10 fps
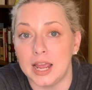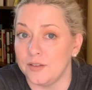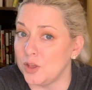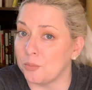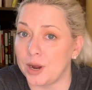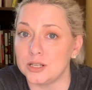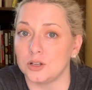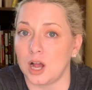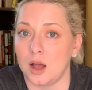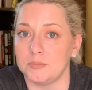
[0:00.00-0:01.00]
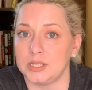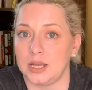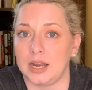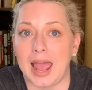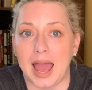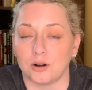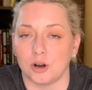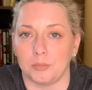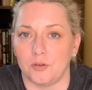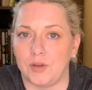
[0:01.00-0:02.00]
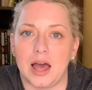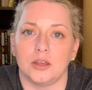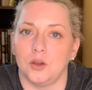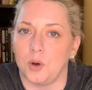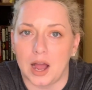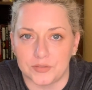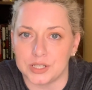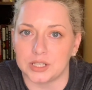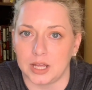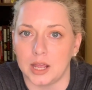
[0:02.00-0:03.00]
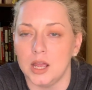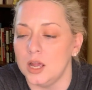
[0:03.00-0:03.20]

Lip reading: If the appraisal comes in at or above value, obviously